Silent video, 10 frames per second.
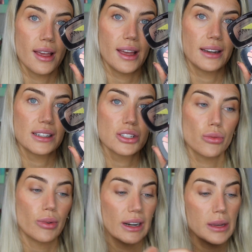It is
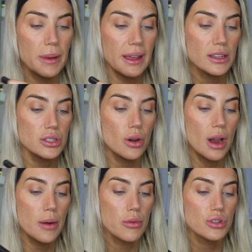really pink, so
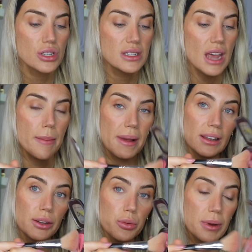I will just tap a
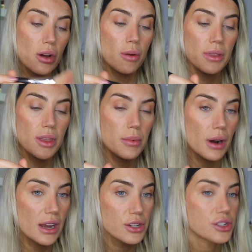little bit on with the
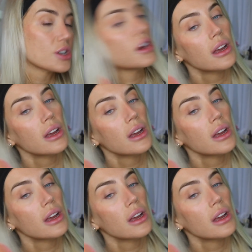brush